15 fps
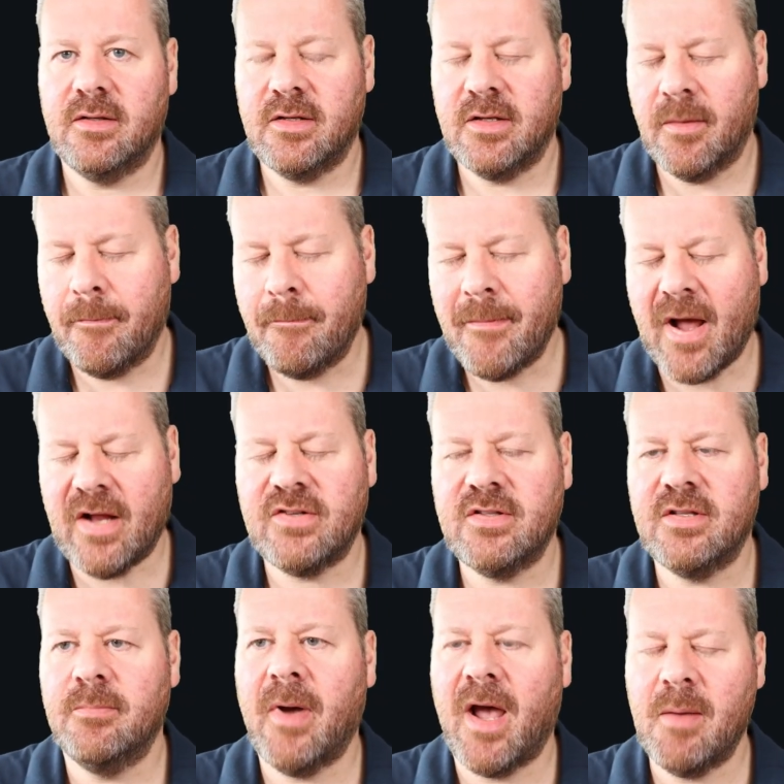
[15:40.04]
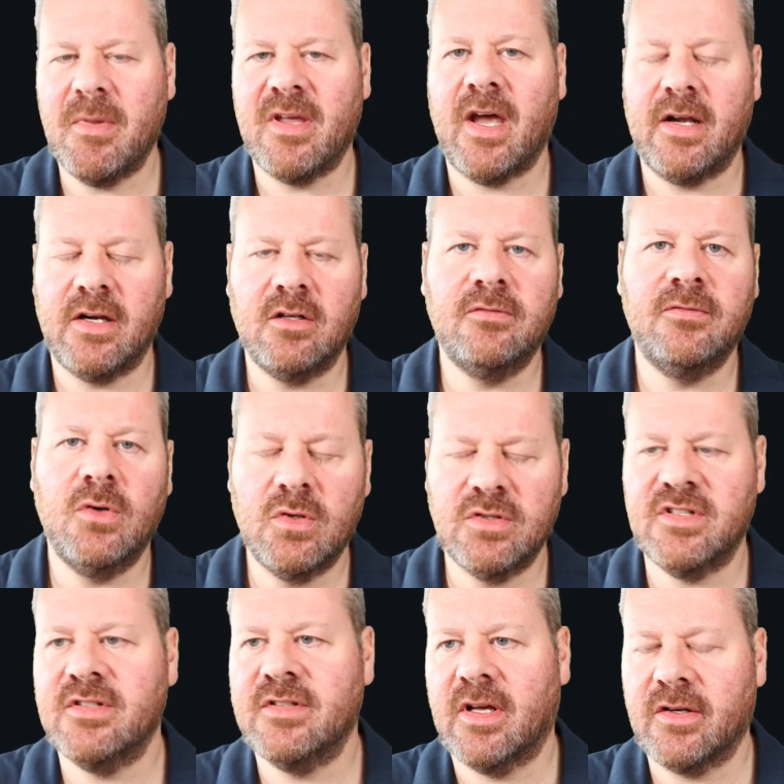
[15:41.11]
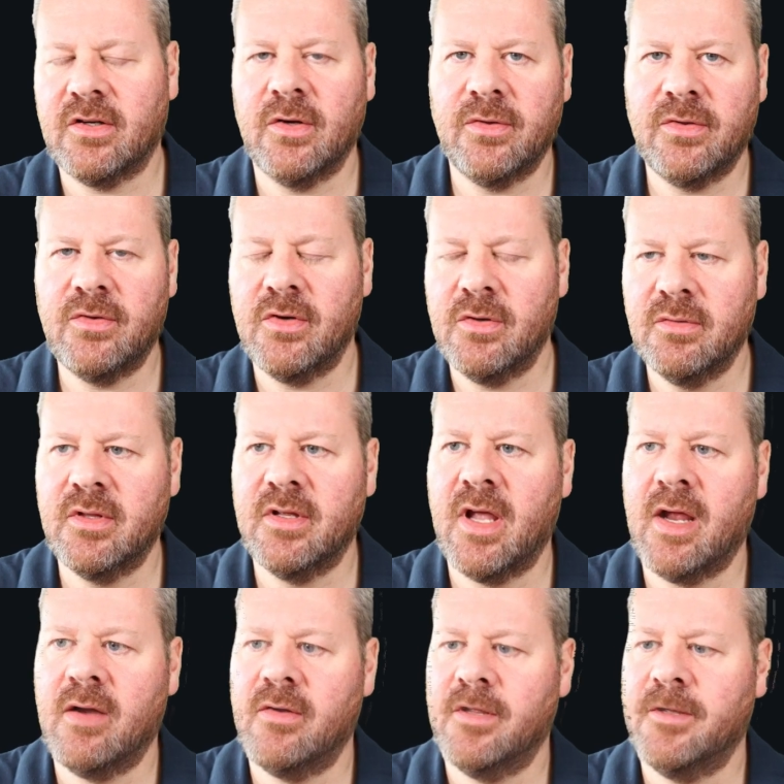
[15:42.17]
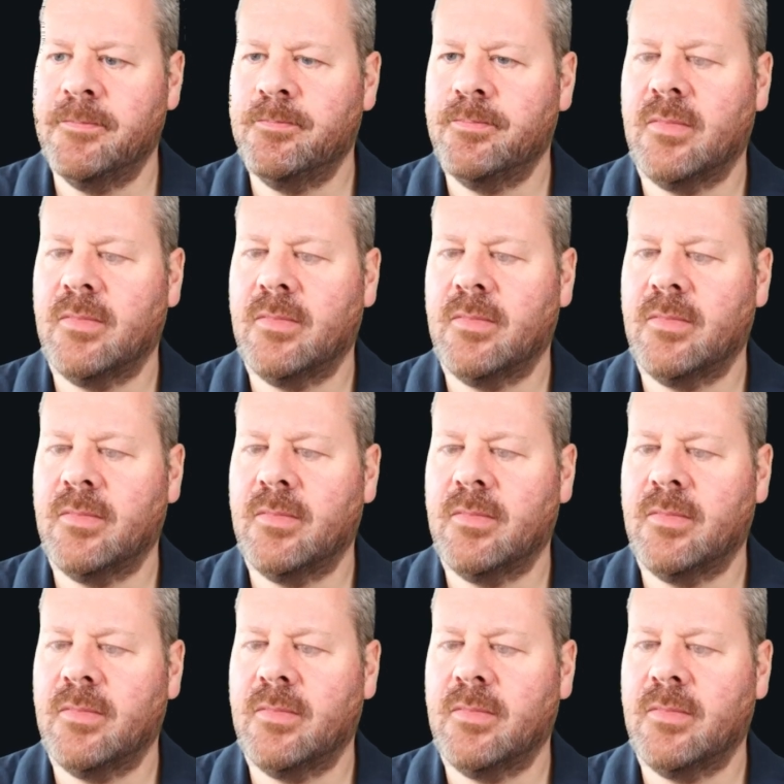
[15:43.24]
match the biomechanical forces that go through the area.